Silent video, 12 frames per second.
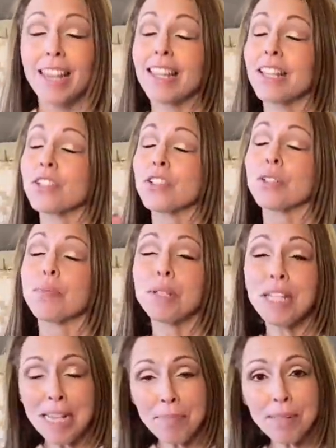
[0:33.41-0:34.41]
these are some
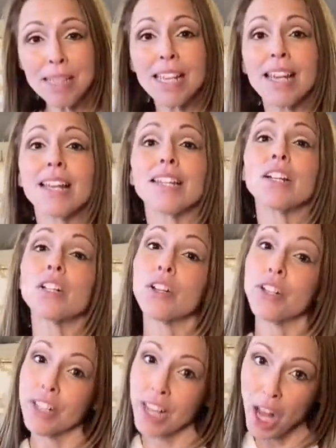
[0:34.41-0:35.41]
tips that are
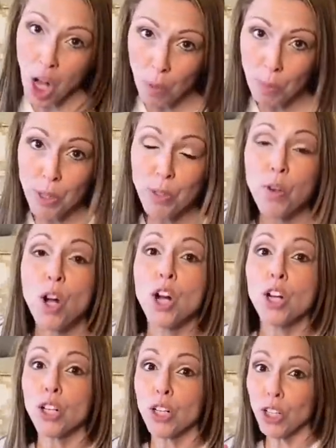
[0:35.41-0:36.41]
going to help you
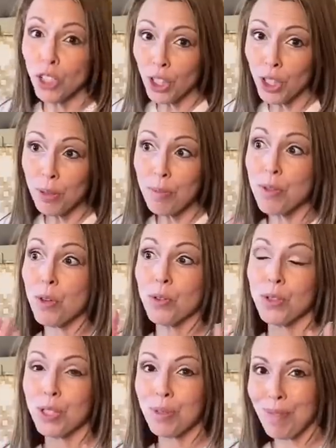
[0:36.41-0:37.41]
curb
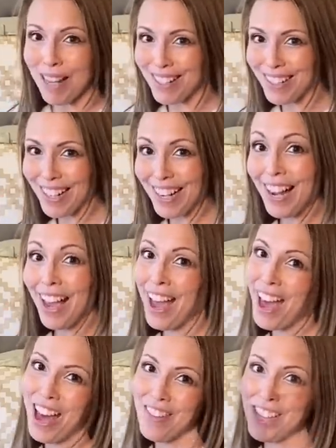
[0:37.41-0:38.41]
those spending
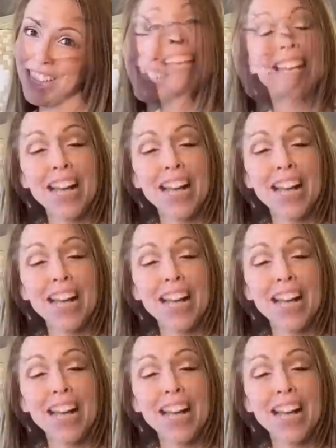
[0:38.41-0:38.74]
habits.